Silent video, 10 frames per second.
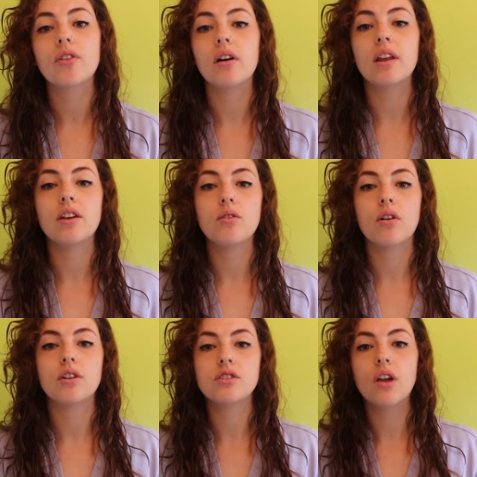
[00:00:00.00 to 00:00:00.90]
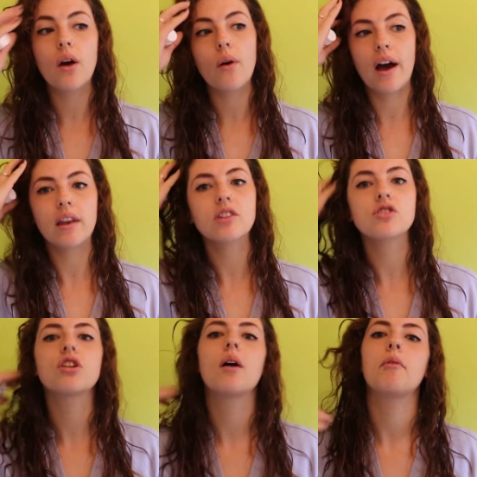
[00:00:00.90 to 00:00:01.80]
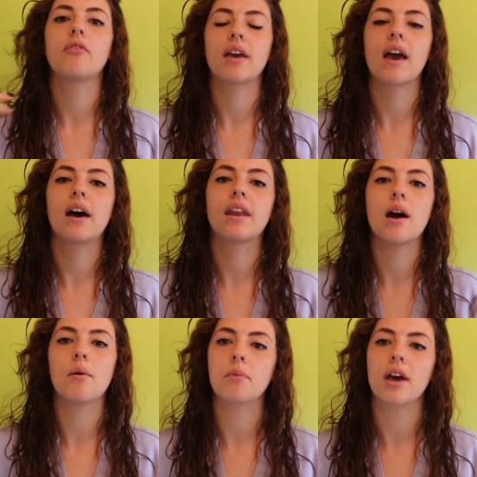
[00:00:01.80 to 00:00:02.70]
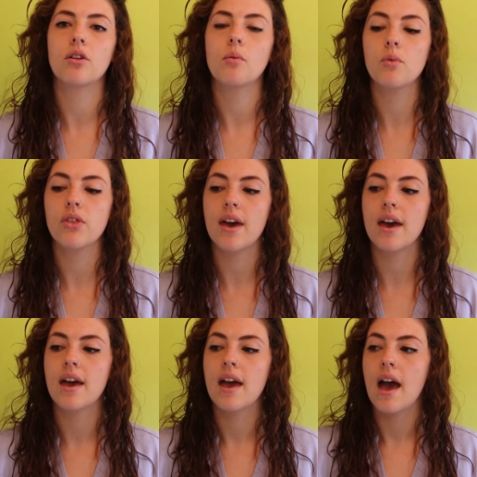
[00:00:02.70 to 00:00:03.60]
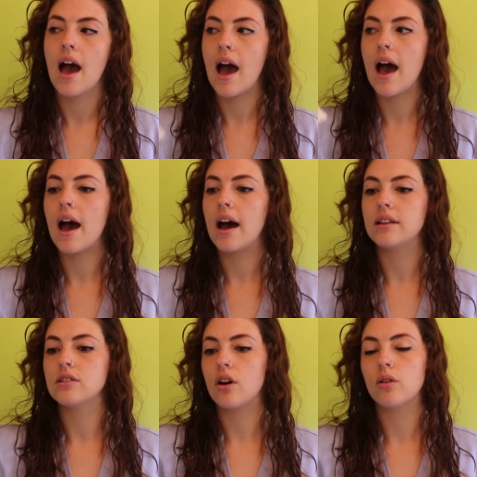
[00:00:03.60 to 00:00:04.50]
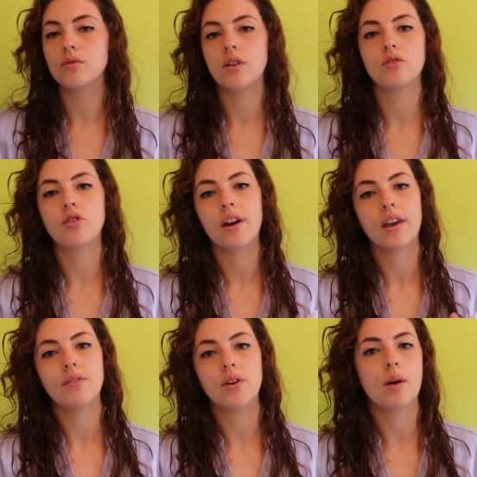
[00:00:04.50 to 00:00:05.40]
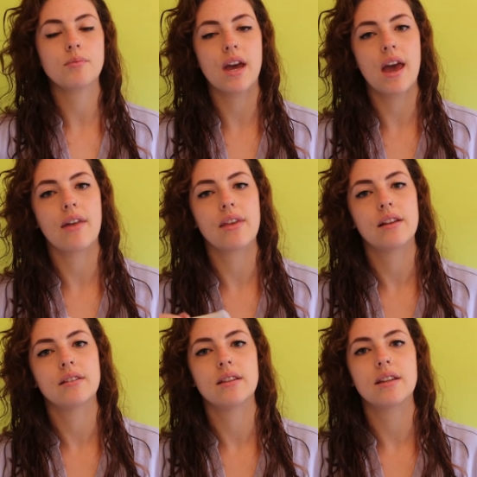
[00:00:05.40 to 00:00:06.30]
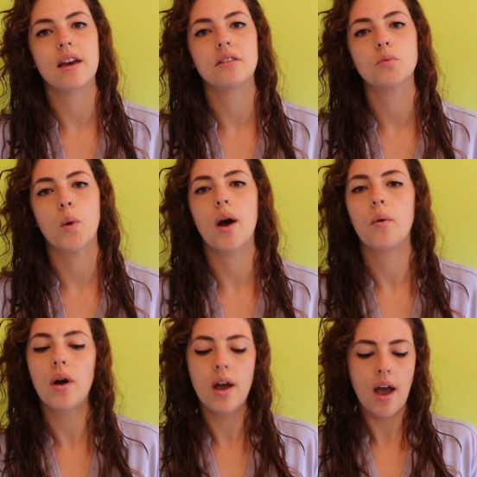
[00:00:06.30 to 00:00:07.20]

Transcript: I'll let you guys know at lunchtime if I can how I'm getting on with it, and I'll also try and give you an update at the end of the day as well,